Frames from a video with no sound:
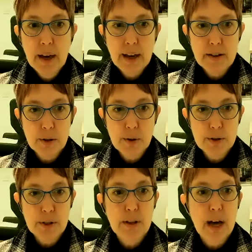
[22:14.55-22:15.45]
And so there's
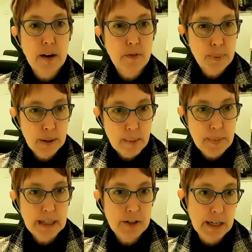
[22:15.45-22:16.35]
a lot of
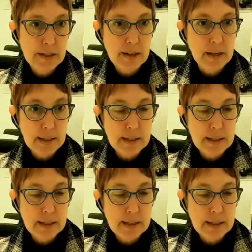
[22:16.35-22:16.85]
plumbing changes that need